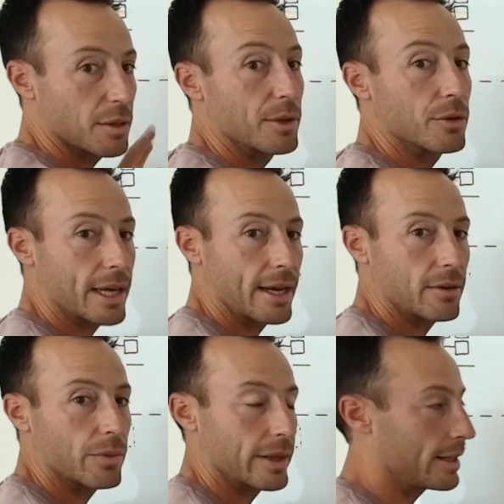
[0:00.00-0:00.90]

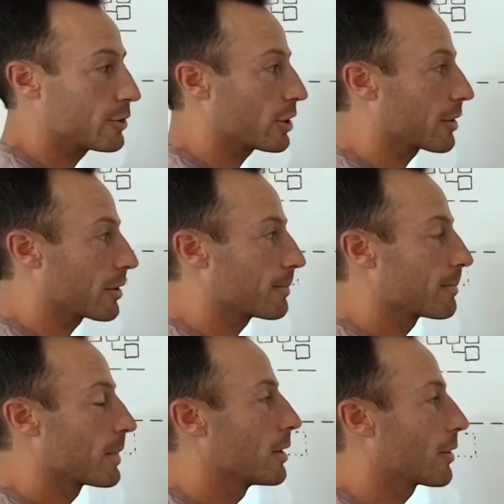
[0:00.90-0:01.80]
communicate with each other.
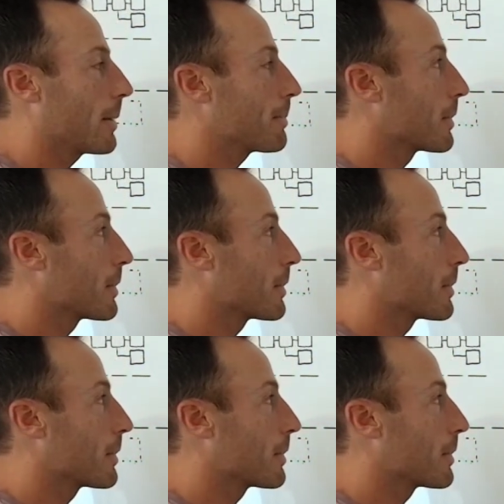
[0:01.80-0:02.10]
Okay.